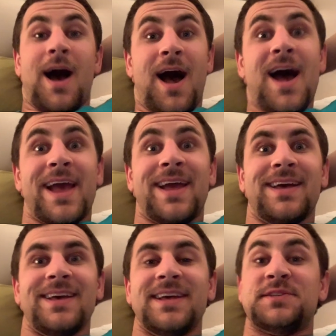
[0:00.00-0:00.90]
Hi,
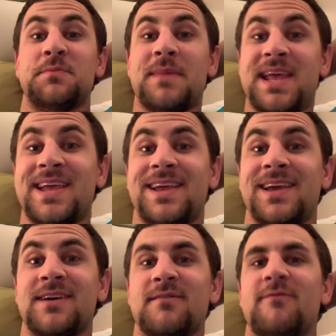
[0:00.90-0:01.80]
it's
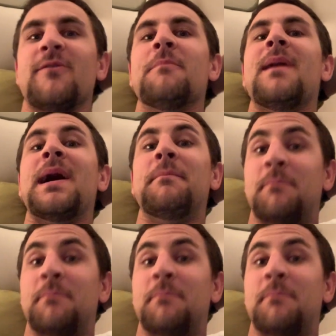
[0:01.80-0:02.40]
me from my